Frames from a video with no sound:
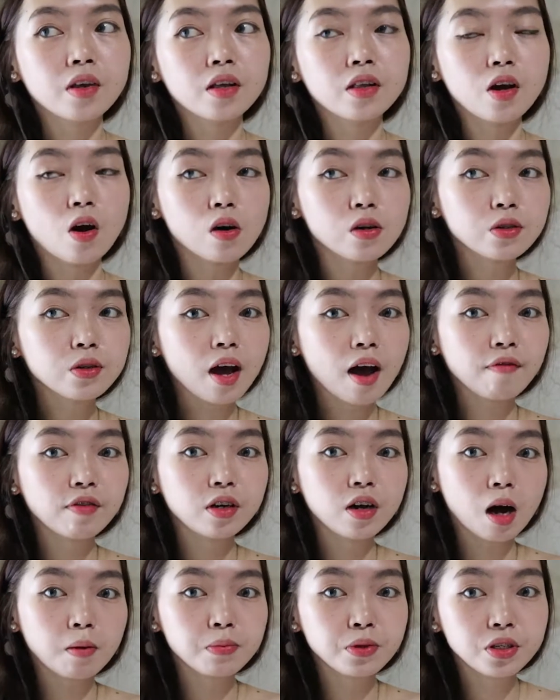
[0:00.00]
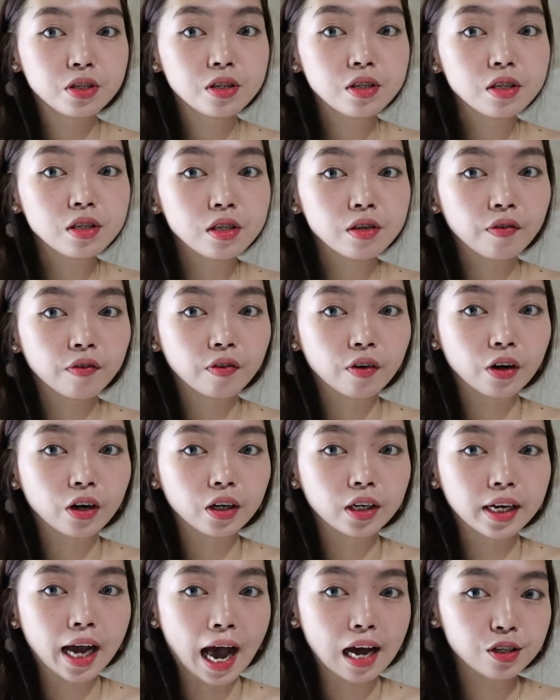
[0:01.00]
They also have an option for
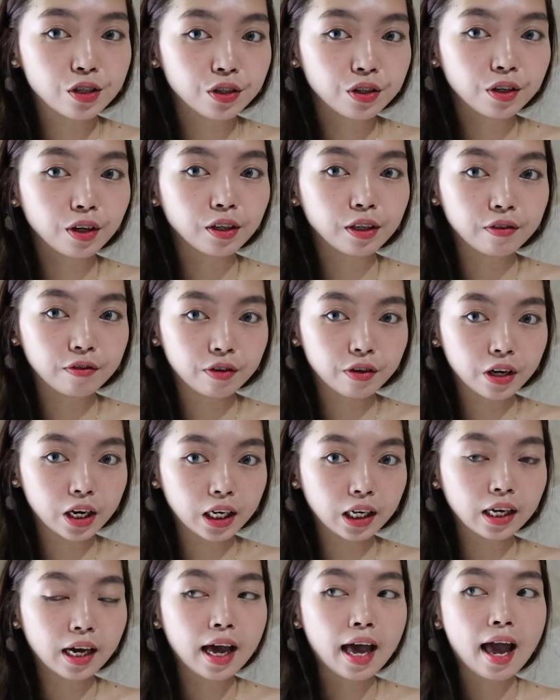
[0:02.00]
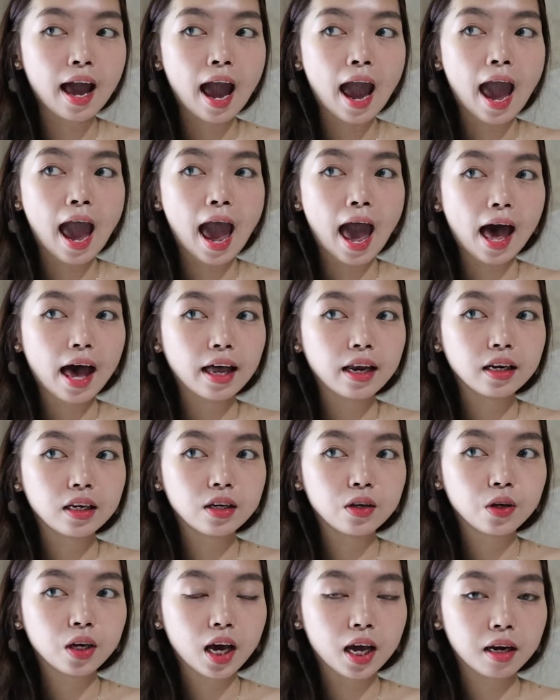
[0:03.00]
cash on delivery and
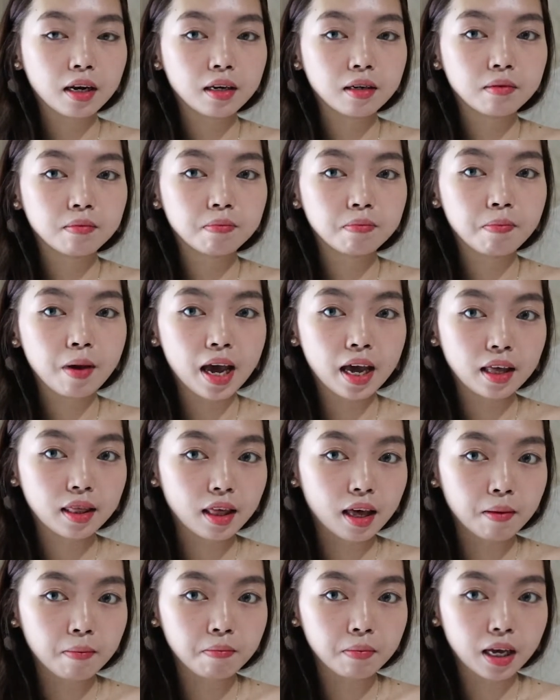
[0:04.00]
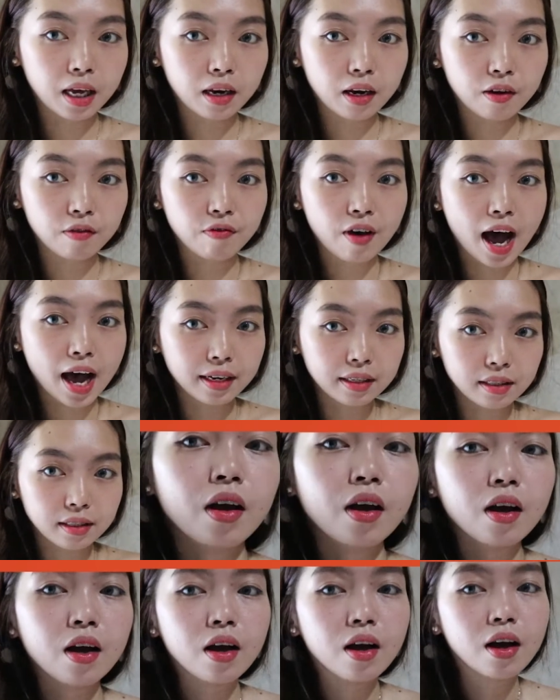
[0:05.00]
you can pay them in advance.
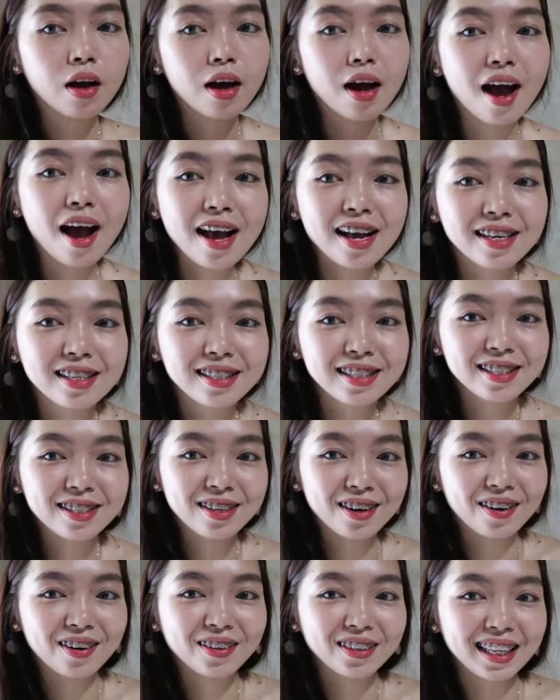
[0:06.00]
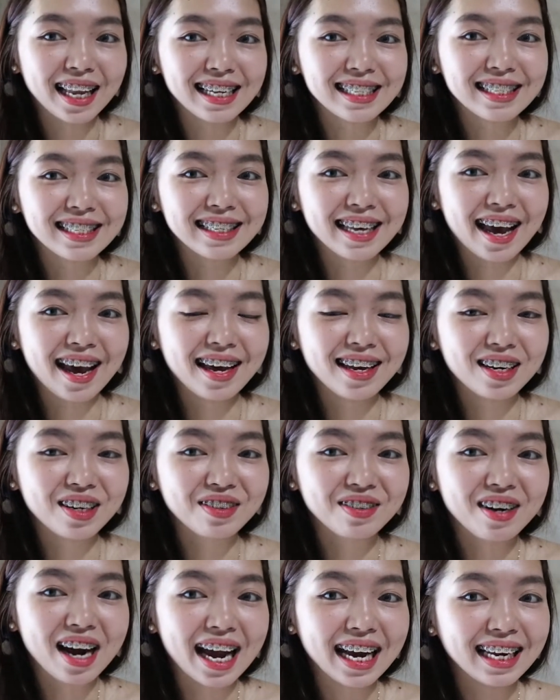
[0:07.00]
So let's get
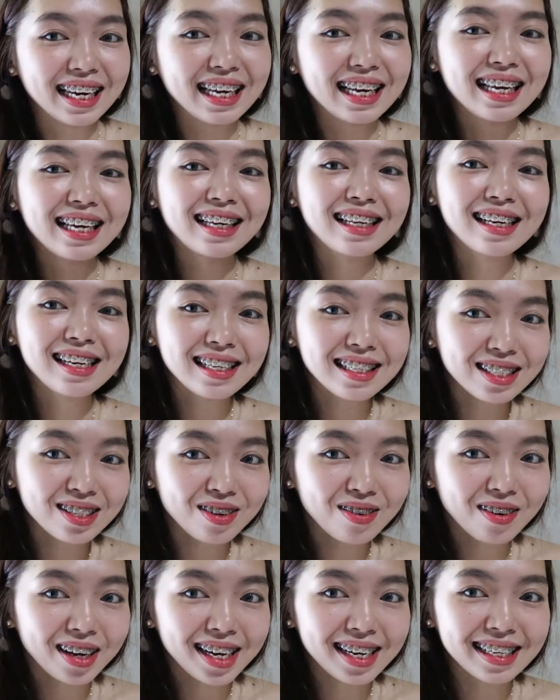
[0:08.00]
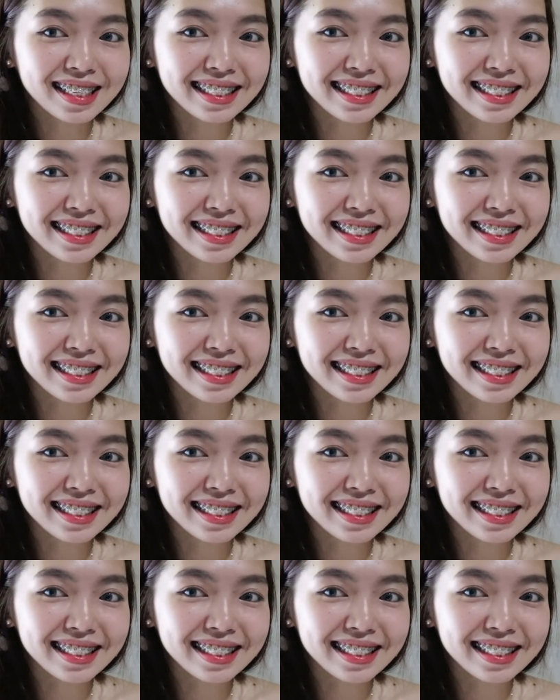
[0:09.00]
right into it.